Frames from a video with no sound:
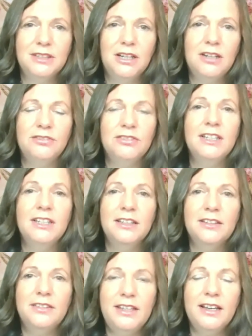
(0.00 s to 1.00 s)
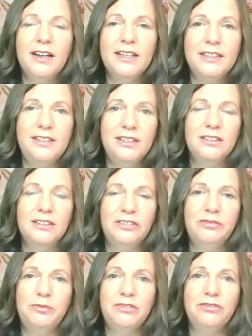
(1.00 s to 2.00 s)
of the idea
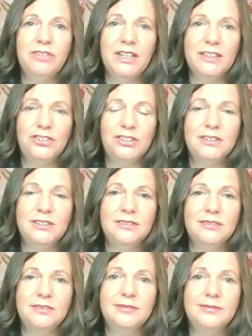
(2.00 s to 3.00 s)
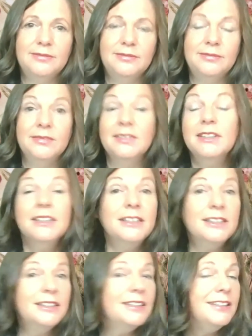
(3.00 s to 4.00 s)
of perfection,
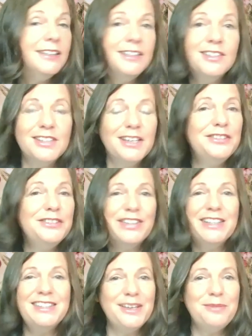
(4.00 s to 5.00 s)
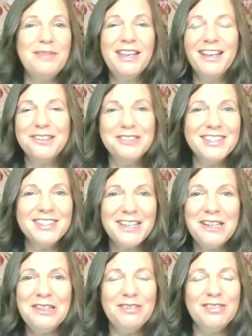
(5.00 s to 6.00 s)
instead of condemning
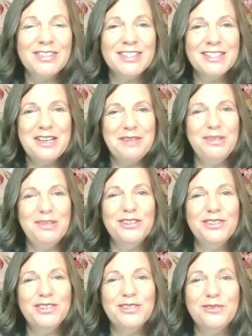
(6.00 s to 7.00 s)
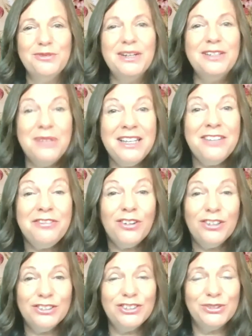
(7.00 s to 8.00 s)
ourselves, because when we
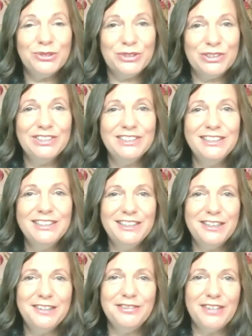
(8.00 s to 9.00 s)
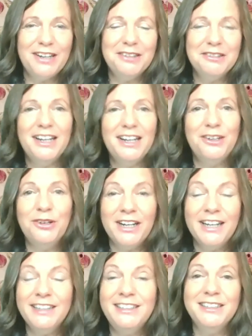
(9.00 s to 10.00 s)
fall short of our
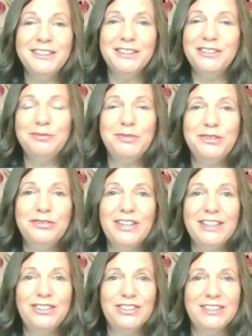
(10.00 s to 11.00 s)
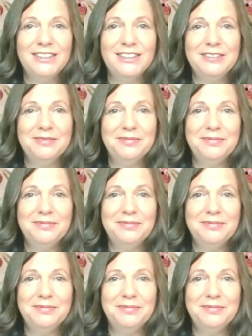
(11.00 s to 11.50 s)
idea of perfection,